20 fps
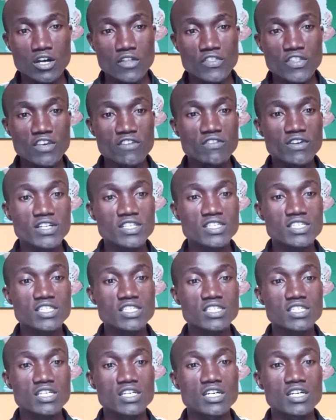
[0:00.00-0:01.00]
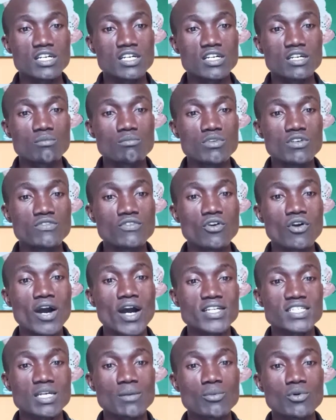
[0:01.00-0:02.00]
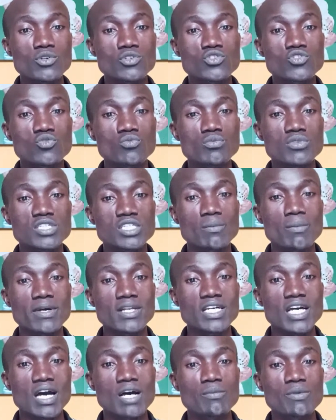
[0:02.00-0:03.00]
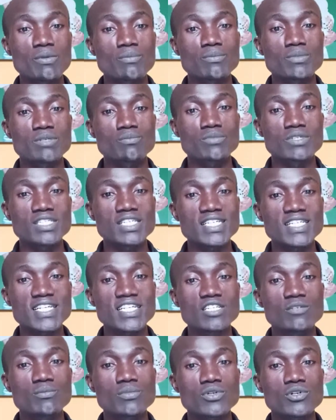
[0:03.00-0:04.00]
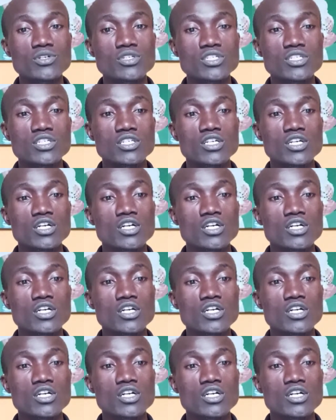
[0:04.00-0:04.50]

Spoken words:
The events before are supposed to be presented in prose